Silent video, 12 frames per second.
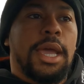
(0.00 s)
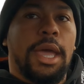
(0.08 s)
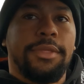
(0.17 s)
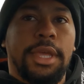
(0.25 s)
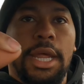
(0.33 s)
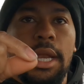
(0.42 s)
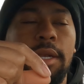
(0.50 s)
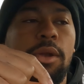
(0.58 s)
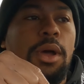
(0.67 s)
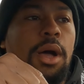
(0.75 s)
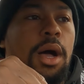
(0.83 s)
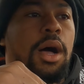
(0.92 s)
and then
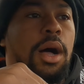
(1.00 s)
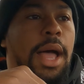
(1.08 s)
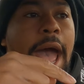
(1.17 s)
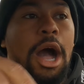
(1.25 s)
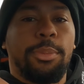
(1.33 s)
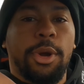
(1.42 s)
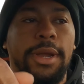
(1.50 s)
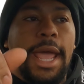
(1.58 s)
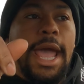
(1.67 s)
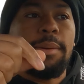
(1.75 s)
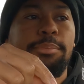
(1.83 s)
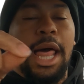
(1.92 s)
Albert
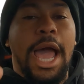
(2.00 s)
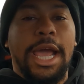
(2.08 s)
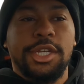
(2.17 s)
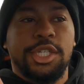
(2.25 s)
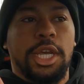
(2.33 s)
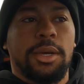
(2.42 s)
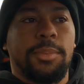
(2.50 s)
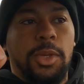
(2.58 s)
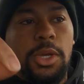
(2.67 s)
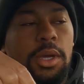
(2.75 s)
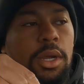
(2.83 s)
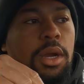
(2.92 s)
at Block and Chip
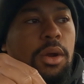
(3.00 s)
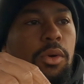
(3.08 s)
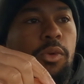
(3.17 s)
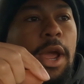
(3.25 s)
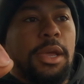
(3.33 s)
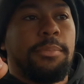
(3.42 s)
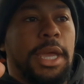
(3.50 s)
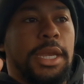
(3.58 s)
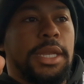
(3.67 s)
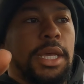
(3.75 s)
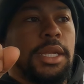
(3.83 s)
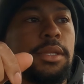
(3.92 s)

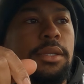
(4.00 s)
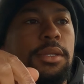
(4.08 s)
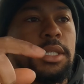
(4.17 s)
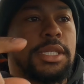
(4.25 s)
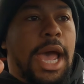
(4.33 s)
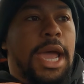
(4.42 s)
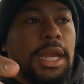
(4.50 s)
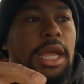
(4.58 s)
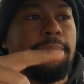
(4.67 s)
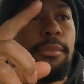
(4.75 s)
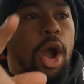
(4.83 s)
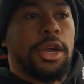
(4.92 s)
recommended this guy
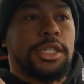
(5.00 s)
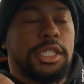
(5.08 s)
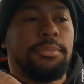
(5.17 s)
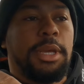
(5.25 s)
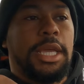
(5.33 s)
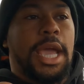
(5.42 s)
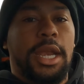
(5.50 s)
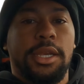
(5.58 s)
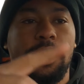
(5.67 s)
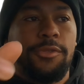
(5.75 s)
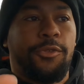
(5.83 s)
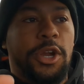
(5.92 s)
named Mark to me at a
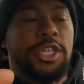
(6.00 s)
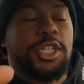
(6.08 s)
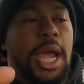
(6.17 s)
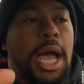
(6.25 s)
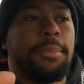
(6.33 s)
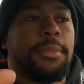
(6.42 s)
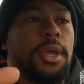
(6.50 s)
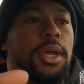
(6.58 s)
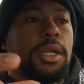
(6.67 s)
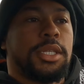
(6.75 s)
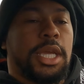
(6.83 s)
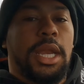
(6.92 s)
different shop
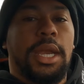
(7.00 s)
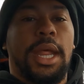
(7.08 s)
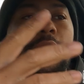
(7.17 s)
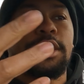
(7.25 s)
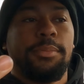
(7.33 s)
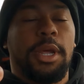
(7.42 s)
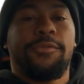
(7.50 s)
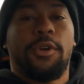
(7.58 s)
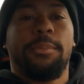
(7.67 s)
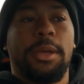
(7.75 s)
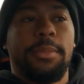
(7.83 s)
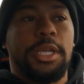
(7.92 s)
to get an estimate
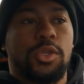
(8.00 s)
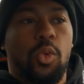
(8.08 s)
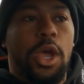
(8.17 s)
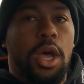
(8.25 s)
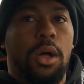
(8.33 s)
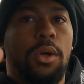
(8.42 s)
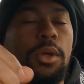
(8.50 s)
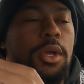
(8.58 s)
from him as well.